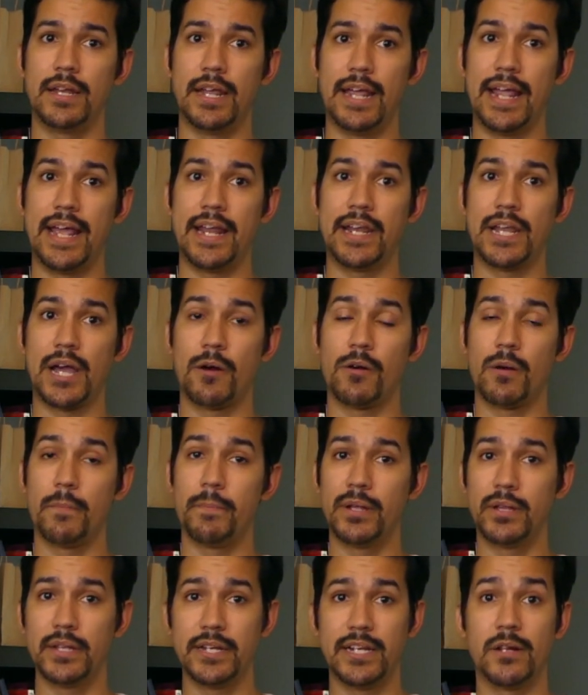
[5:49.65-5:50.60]
and our
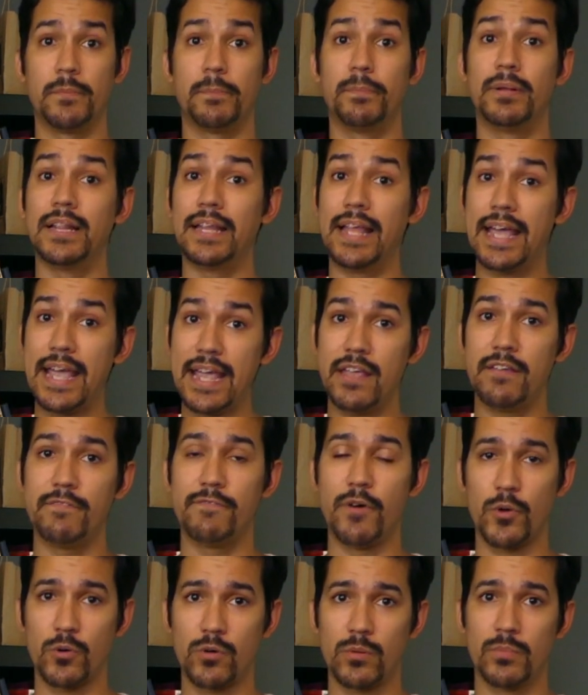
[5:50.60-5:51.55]
ability to play
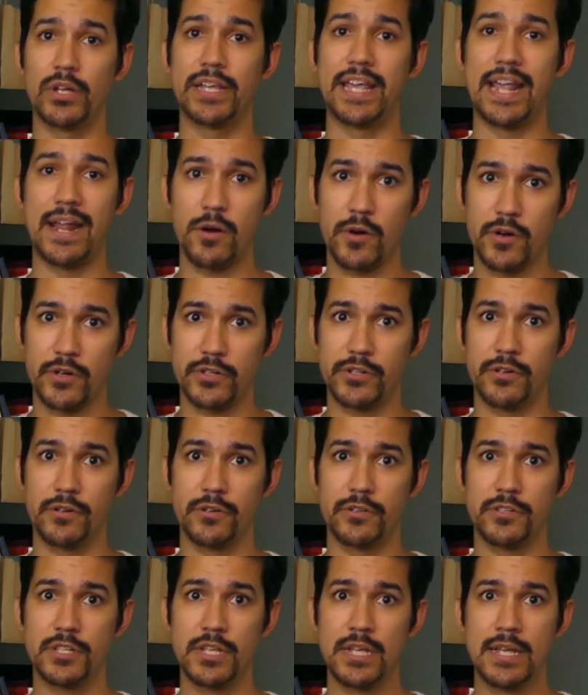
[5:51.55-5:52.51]
vulnerable
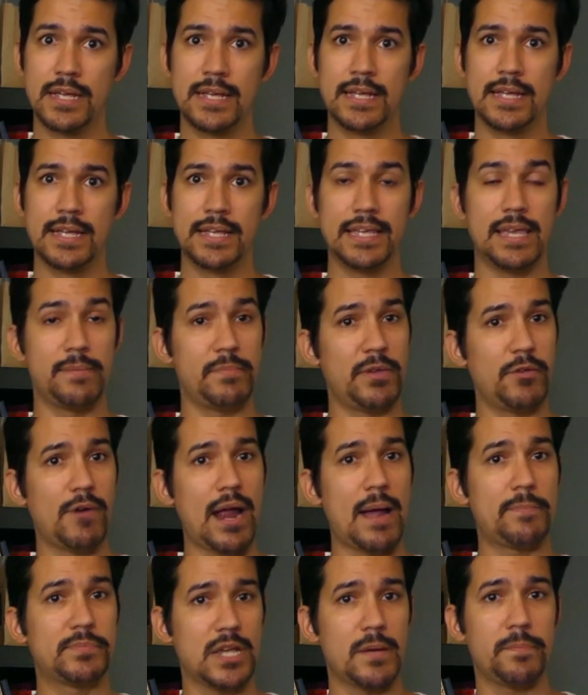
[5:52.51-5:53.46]
characters can be
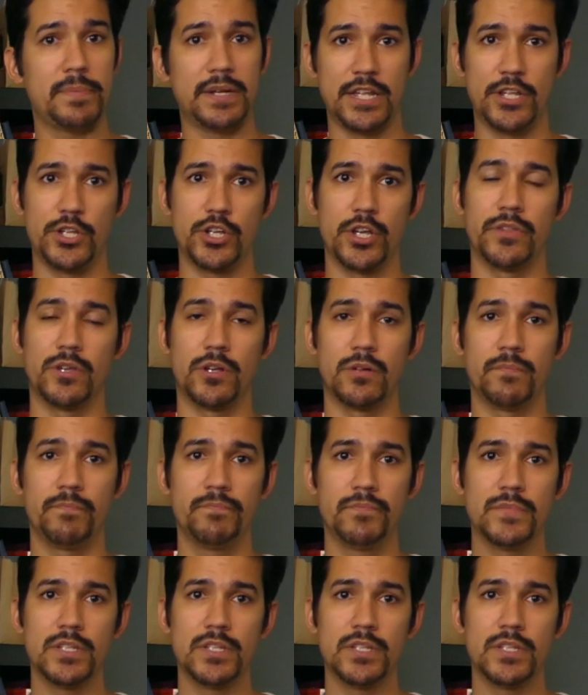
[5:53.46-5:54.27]
wrapped up in each other.